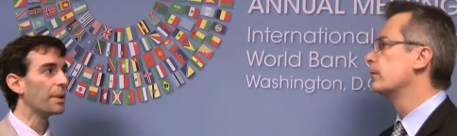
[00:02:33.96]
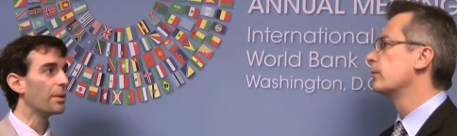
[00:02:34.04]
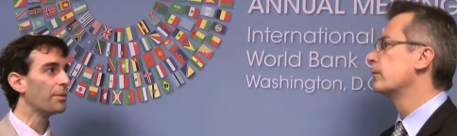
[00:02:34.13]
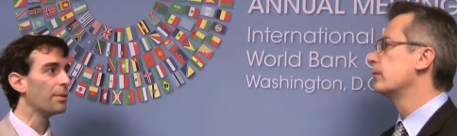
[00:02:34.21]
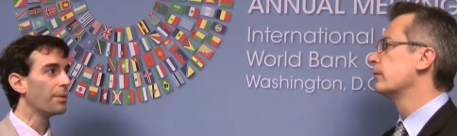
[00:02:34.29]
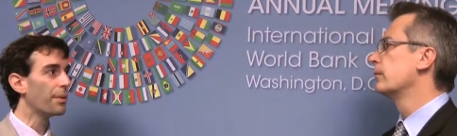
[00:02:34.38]

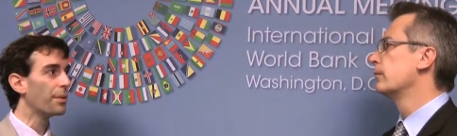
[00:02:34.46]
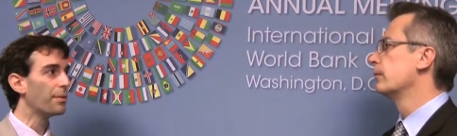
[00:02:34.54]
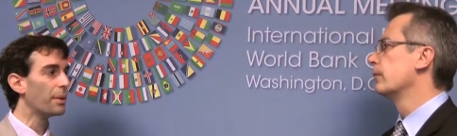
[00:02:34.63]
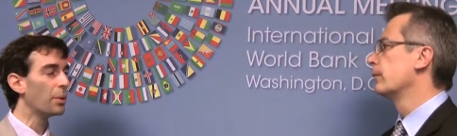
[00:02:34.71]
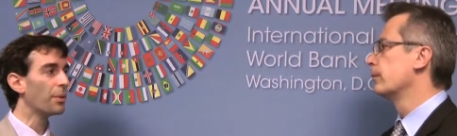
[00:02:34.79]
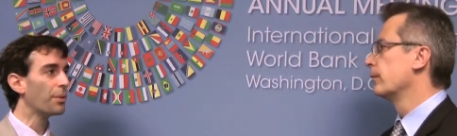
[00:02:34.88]
Speaker 1: countries that
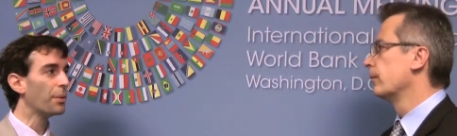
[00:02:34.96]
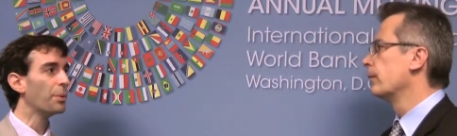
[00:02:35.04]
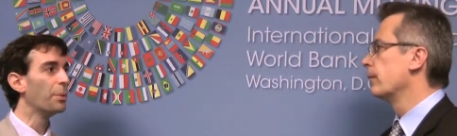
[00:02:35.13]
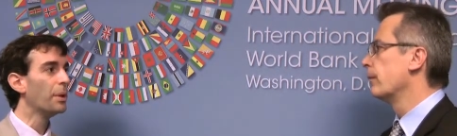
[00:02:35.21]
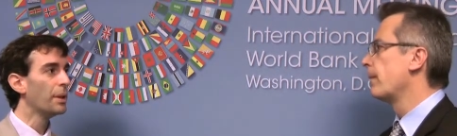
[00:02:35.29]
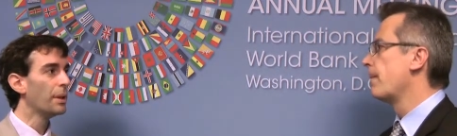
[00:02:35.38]
have gone
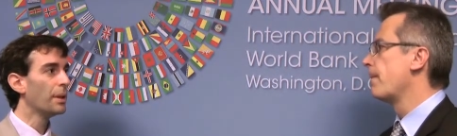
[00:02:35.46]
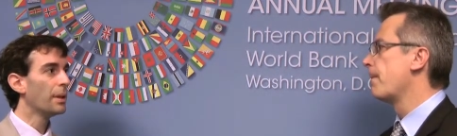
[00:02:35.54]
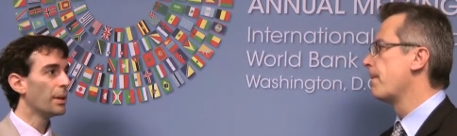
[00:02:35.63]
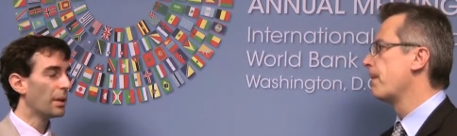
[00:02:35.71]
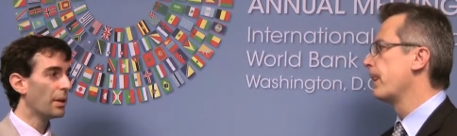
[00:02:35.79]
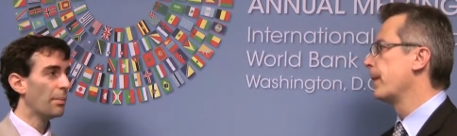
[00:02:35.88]
through
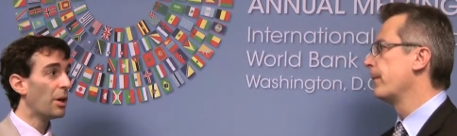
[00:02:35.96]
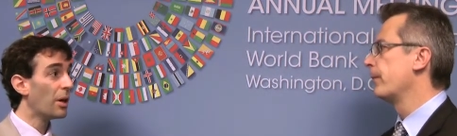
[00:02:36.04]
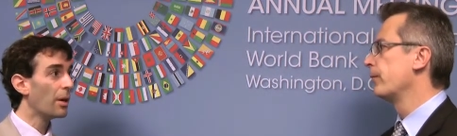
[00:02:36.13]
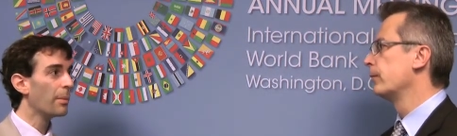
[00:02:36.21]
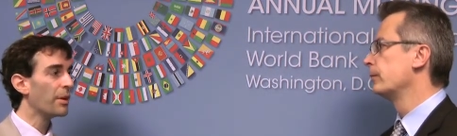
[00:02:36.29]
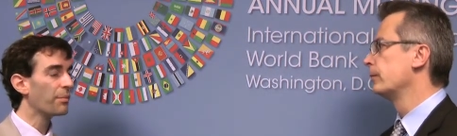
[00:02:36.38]
um,
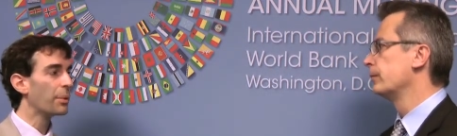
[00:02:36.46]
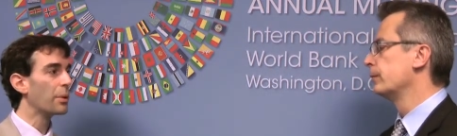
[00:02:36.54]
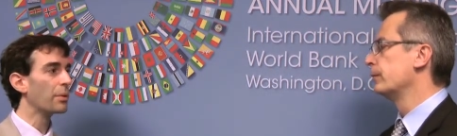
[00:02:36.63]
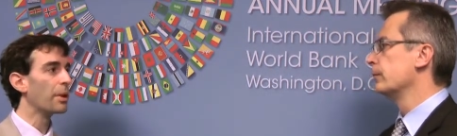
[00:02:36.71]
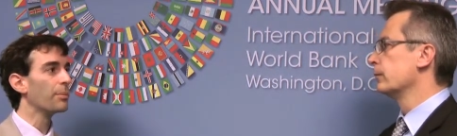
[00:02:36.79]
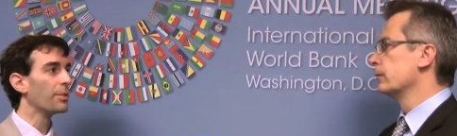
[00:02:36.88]
IMF
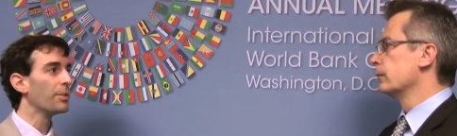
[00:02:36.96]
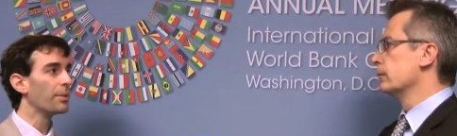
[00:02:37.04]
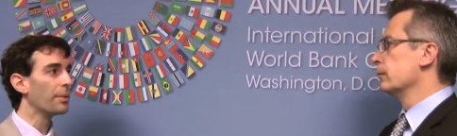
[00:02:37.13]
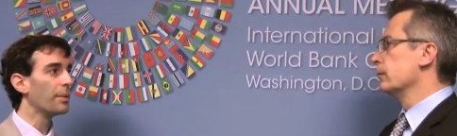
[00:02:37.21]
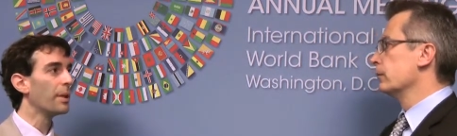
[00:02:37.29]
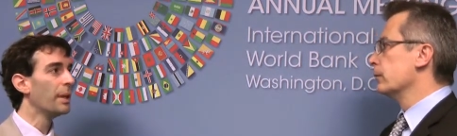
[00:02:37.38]
programs and
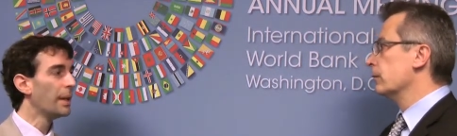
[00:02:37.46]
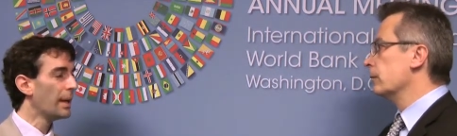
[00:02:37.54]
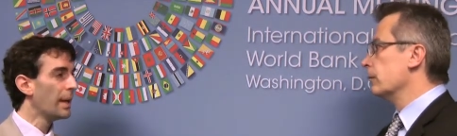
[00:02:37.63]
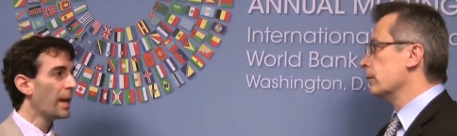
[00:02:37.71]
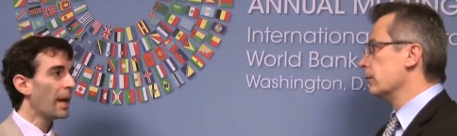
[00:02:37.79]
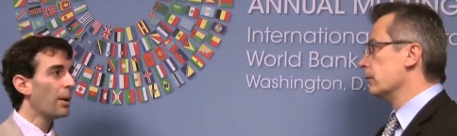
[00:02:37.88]
so on,
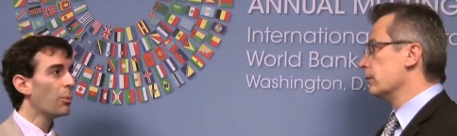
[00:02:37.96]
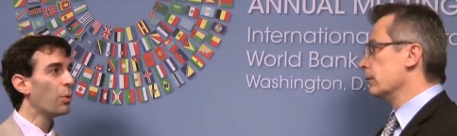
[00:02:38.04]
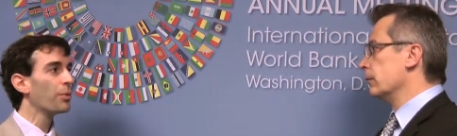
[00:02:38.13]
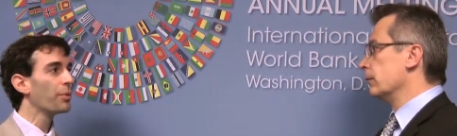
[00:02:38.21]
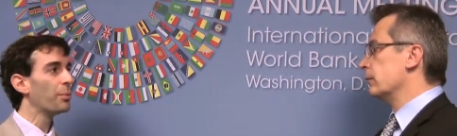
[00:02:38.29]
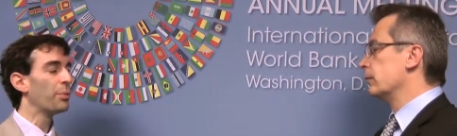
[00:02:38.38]

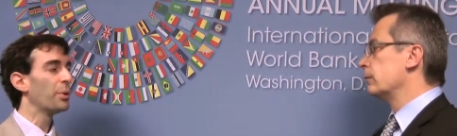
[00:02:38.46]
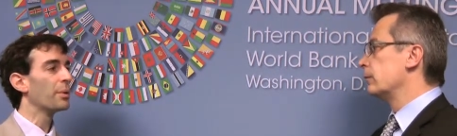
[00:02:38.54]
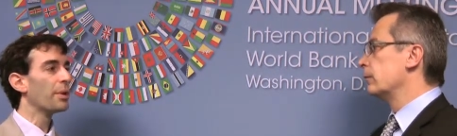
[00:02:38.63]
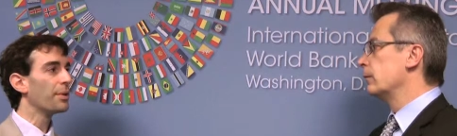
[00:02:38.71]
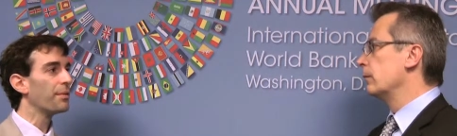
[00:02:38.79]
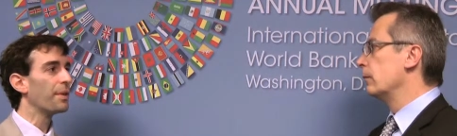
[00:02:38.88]
what sort of
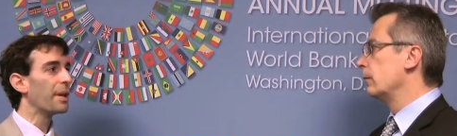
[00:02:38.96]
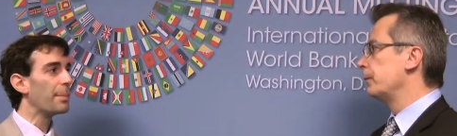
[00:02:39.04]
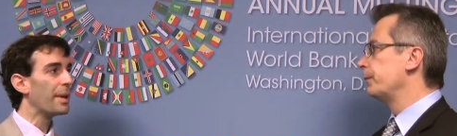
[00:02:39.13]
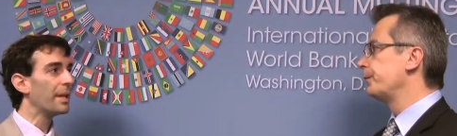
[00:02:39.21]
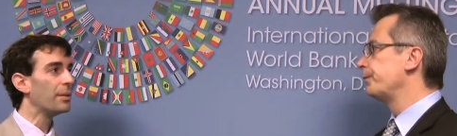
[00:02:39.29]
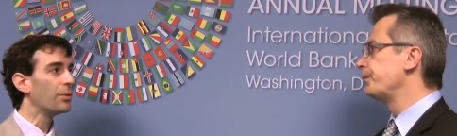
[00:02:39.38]
progress have
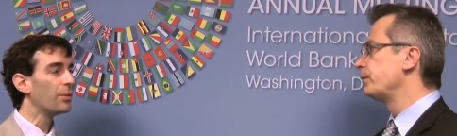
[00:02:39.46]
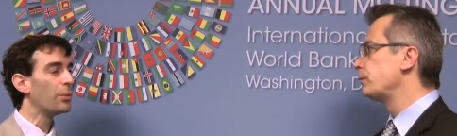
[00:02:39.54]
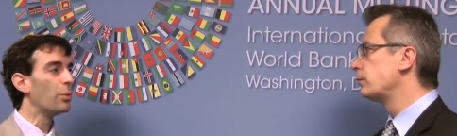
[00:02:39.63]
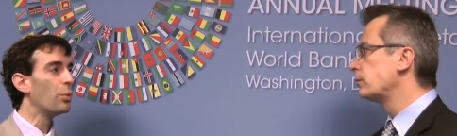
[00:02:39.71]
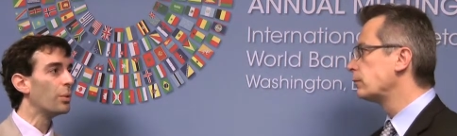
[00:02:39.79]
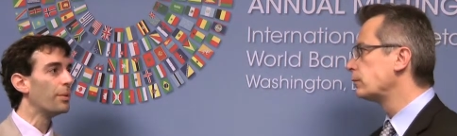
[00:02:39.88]
they made
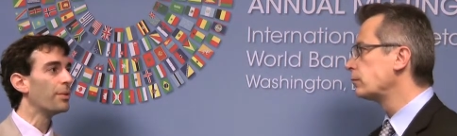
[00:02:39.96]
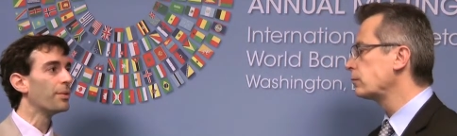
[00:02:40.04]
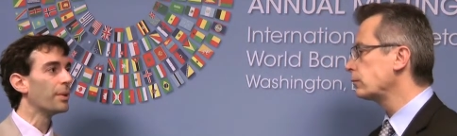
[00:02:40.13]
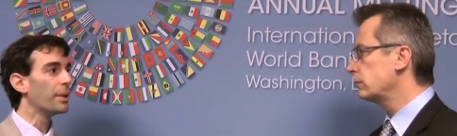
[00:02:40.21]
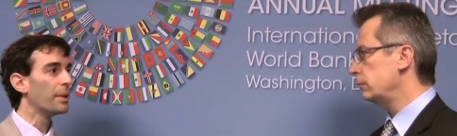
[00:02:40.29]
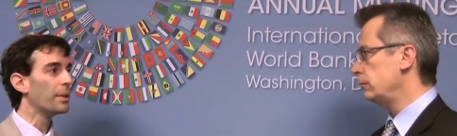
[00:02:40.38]

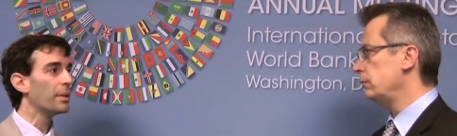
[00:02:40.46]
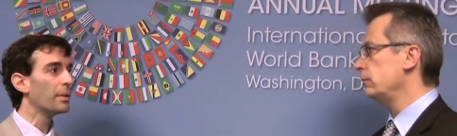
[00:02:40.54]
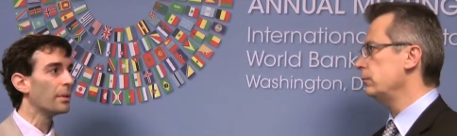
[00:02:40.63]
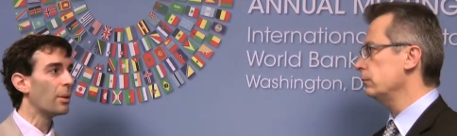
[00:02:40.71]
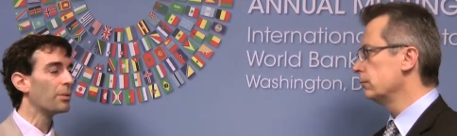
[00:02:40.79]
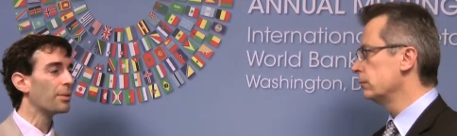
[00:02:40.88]
towards
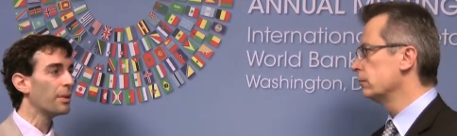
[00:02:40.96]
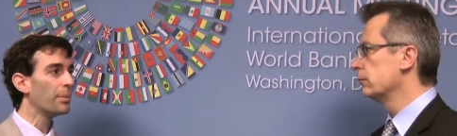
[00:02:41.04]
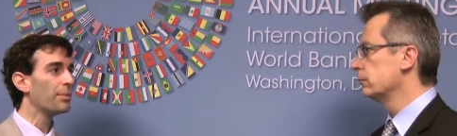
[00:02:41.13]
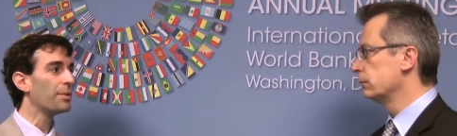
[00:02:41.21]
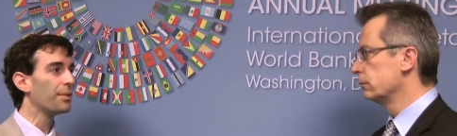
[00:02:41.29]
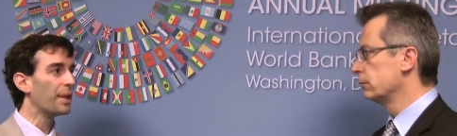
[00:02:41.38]
uh,
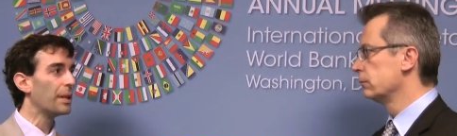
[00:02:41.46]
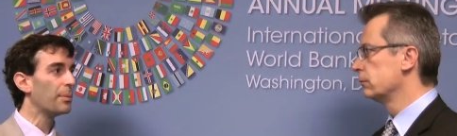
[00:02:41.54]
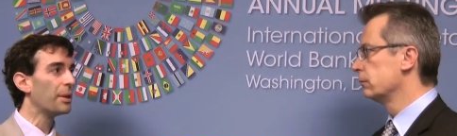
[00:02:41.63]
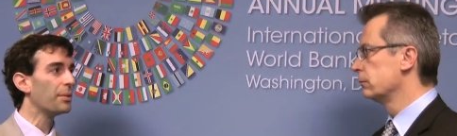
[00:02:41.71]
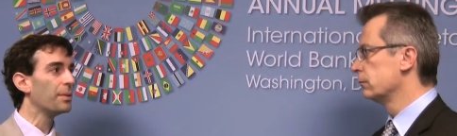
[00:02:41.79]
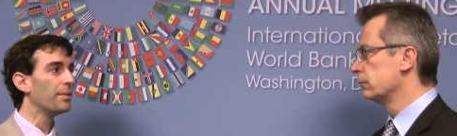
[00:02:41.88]
long-term
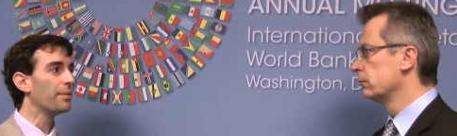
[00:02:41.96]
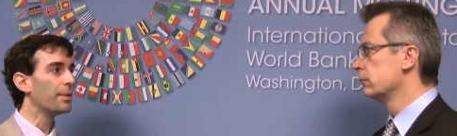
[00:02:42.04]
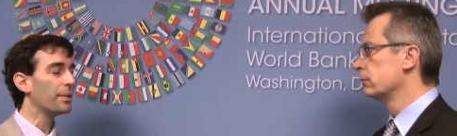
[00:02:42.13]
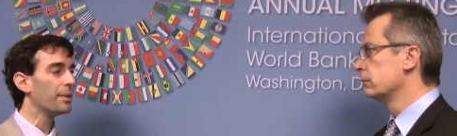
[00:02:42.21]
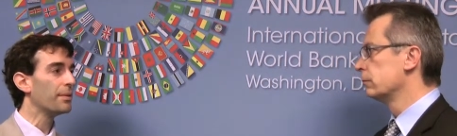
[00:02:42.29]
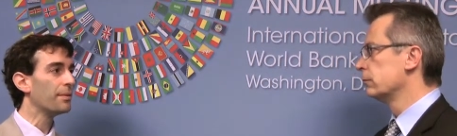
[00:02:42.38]
sustainability
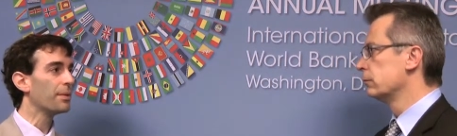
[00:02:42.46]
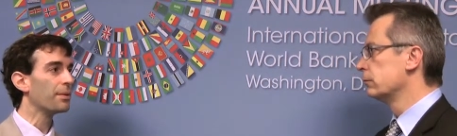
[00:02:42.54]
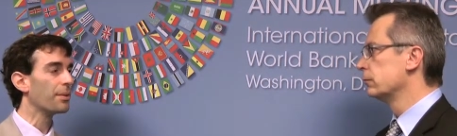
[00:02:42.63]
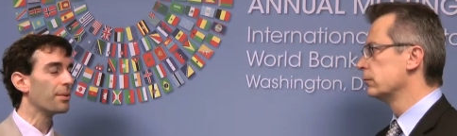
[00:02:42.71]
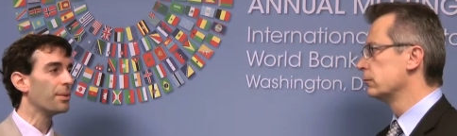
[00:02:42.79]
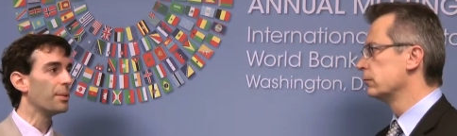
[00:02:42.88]
for the
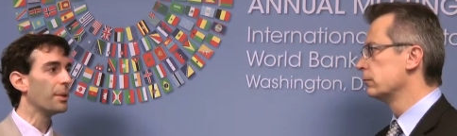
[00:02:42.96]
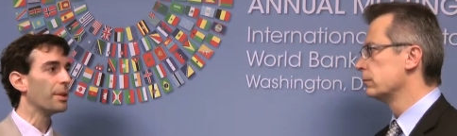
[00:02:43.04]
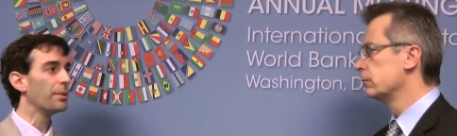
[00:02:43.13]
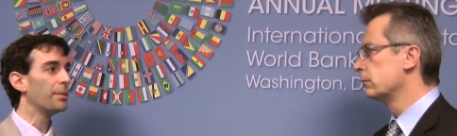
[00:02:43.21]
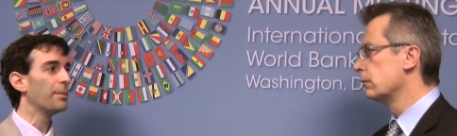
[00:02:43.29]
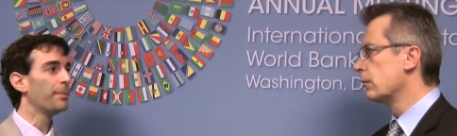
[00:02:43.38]
fiscal
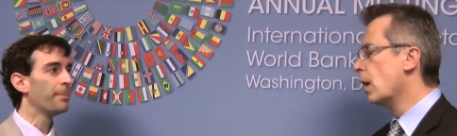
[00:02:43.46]
situation?